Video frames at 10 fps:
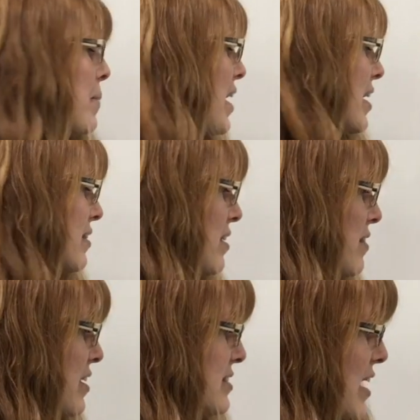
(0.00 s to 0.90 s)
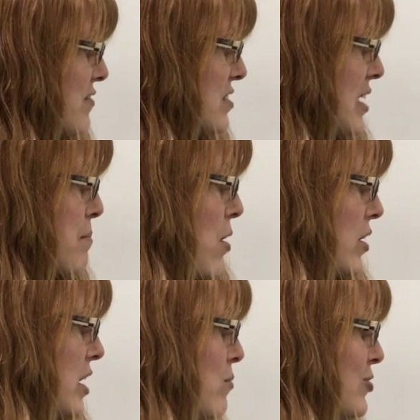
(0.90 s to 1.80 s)
But these have the same
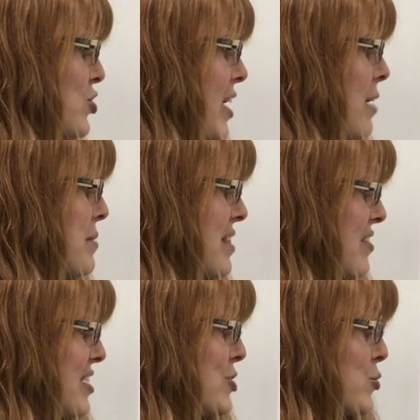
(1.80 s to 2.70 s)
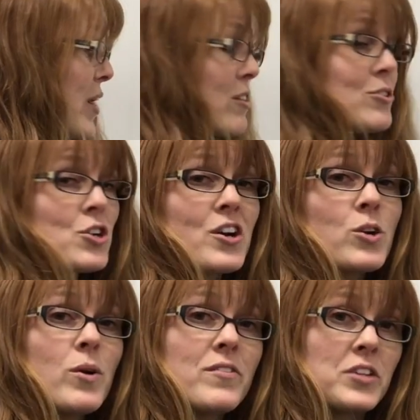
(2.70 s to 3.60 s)
marking, which tell me that these two angles are
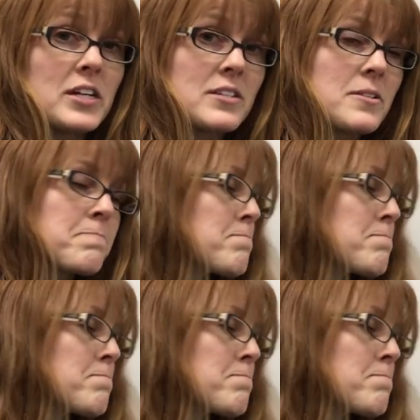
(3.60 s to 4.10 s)
equivalent.